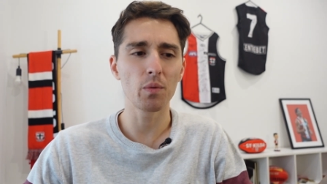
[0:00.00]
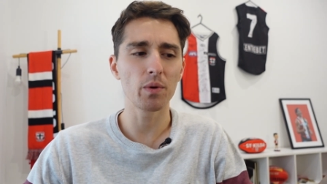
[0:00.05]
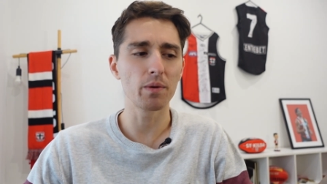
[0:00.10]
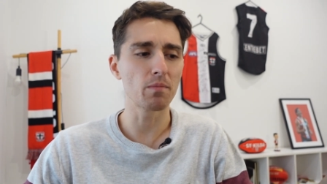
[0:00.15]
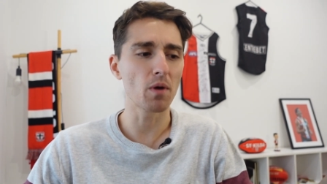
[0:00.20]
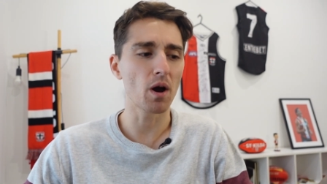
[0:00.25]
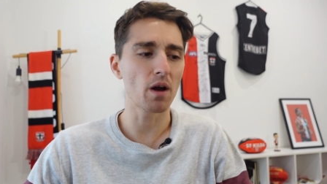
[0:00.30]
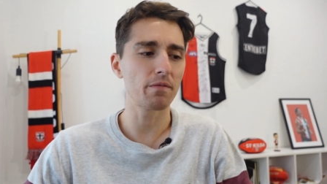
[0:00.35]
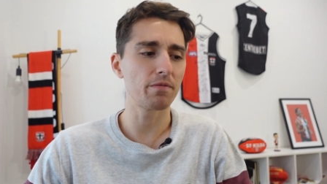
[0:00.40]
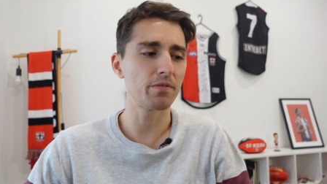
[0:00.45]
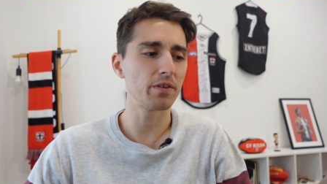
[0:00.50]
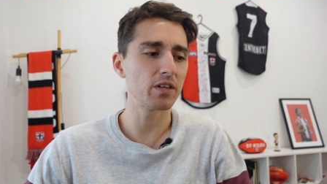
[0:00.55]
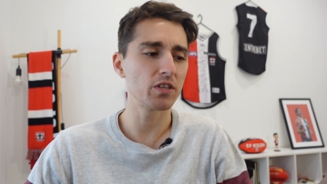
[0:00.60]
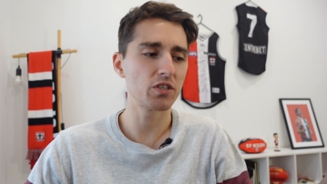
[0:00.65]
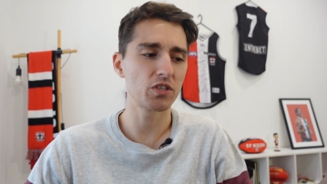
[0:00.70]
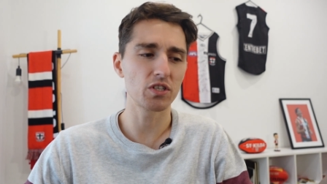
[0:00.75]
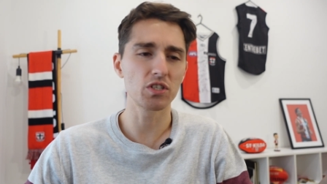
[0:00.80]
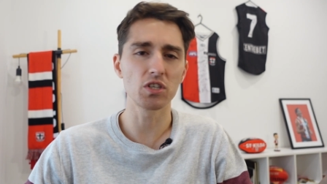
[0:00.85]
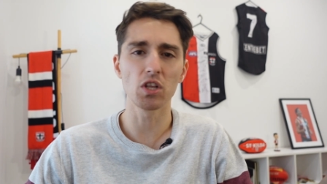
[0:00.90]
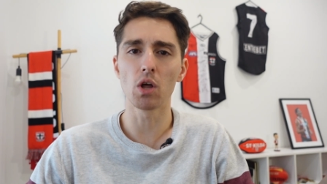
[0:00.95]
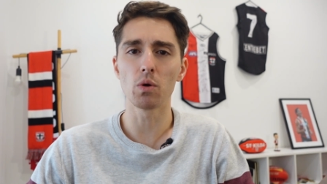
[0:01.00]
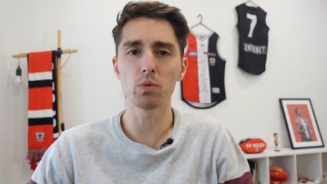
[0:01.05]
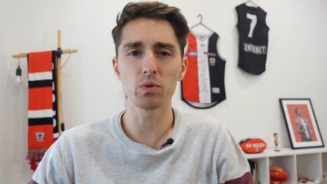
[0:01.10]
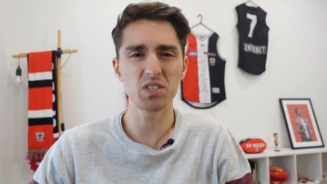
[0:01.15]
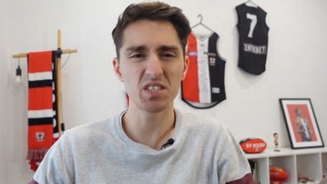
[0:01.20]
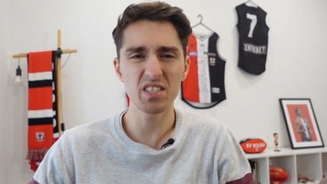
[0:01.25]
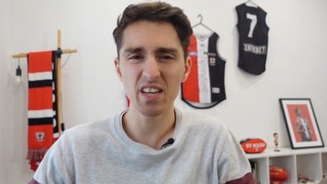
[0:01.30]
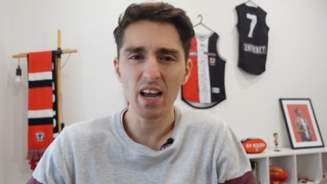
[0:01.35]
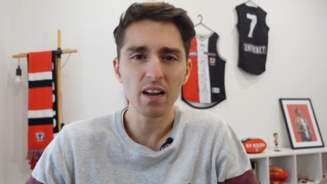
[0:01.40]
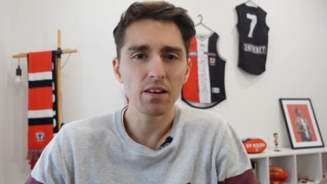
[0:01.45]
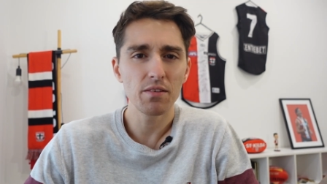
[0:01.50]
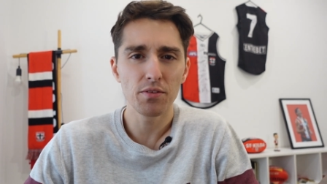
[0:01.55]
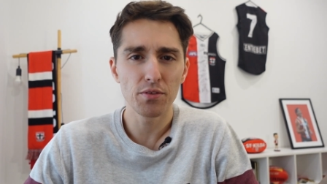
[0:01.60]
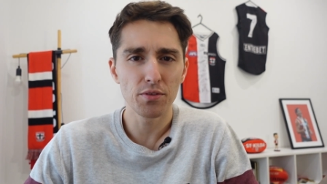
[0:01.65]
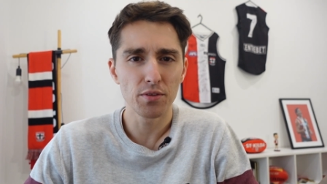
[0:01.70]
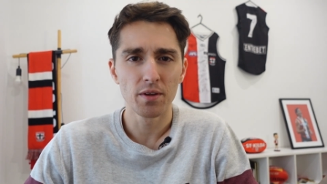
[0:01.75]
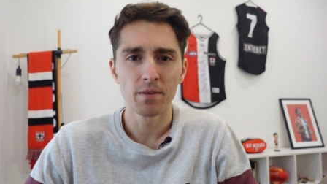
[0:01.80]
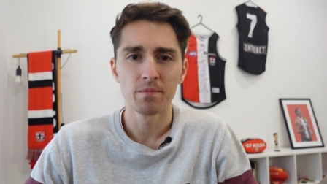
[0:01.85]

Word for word: We might finish as low as 10th.